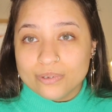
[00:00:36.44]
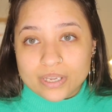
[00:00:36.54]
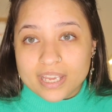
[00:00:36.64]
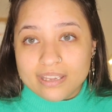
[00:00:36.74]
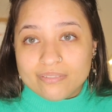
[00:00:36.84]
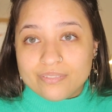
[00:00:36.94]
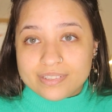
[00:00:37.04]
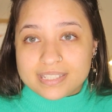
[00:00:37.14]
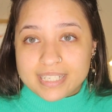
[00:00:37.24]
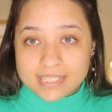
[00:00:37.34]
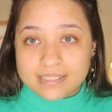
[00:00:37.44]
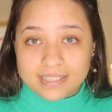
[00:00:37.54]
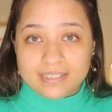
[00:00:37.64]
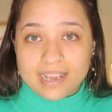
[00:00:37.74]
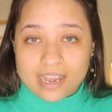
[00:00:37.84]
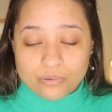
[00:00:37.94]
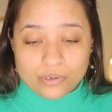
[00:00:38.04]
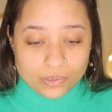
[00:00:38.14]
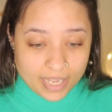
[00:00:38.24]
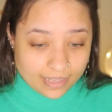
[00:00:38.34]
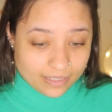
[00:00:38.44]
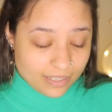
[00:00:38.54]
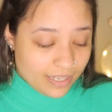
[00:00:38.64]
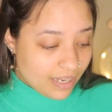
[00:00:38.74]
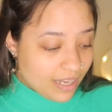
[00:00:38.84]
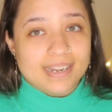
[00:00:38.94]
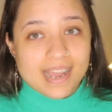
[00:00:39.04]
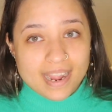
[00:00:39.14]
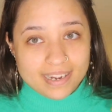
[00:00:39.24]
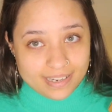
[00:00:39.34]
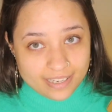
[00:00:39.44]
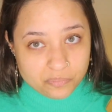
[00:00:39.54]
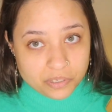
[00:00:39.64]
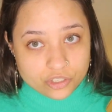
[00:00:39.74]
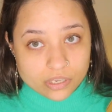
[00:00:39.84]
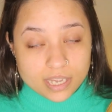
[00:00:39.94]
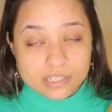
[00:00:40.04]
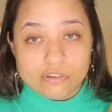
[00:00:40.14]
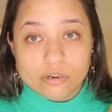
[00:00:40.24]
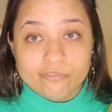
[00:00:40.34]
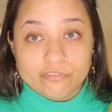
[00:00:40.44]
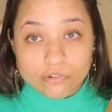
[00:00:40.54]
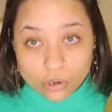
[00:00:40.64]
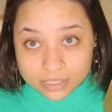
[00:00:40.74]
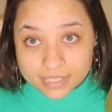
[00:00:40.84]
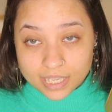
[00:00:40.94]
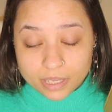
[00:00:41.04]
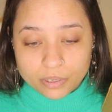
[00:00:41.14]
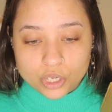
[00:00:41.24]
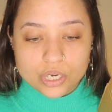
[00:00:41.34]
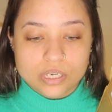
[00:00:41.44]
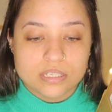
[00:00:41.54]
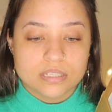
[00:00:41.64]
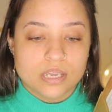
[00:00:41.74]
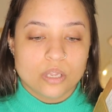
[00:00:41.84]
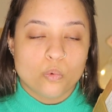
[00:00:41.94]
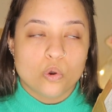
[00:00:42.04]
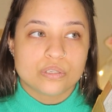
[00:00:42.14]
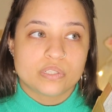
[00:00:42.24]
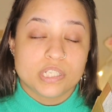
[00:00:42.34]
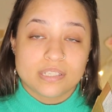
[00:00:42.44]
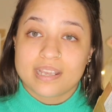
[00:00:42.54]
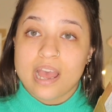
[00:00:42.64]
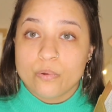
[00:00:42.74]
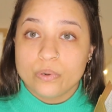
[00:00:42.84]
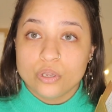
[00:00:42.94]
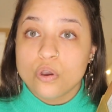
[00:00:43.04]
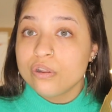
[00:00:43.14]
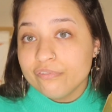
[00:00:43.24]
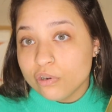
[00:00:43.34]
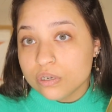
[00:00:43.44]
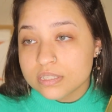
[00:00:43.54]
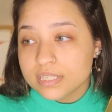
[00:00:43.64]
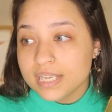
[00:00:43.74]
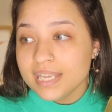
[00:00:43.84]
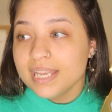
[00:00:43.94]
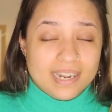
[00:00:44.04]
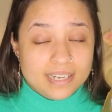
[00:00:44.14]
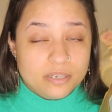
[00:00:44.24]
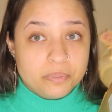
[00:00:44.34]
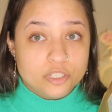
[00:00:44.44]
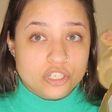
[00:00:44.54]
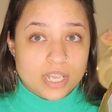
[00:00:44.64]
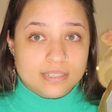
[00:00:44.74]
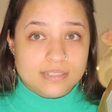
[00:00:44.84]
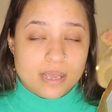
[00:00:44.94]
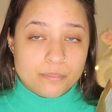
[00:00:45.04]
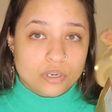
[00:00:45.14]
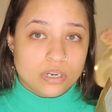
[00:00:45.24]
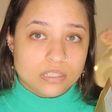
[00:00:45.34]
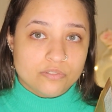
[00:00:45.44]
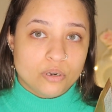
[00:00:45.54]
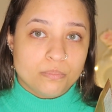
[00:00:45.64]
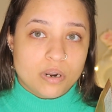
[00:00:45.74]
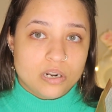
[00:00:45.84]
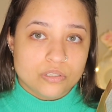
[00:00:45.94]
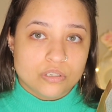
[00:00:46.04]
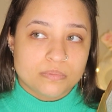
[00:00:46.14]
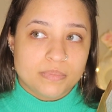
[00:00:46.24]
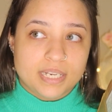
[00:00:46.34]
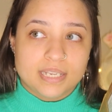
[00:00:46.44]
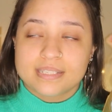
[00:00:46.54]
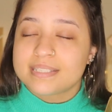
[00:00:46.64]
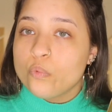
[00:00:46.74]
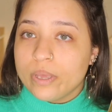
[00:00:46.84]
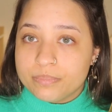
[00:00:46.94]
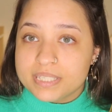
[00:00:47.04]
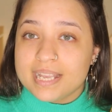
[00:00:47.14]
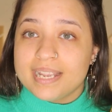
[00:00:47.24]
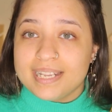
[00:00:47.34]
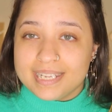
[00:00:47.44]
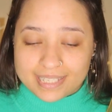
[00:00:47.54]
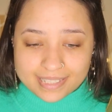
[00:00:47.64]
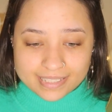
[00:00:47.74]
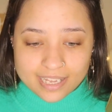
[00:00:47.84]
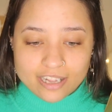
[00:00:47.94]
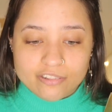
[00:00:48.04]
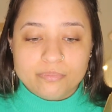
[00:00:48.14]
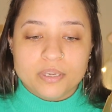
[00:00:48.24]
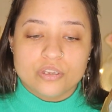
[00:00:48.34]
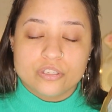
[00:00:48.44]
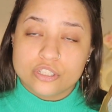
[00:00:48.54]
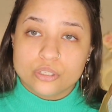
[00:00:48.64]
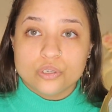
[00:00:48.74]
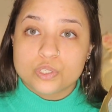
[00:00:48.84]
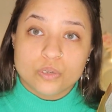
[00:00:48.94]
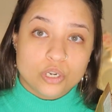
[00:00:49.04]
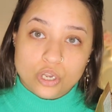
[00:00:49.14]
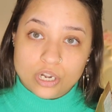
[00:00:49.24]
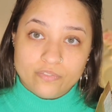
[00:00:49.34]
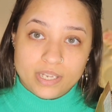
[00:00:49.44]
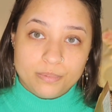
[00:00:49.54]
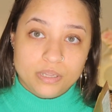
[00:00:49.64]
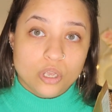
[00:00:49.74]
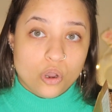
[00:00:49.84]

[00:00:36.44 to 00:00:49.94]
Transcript: Okay, we will test it out together. And I did purchase from Foxy because there was discount on Foxy. I did purchase some products from Mars Cosmetics website itself because those were not available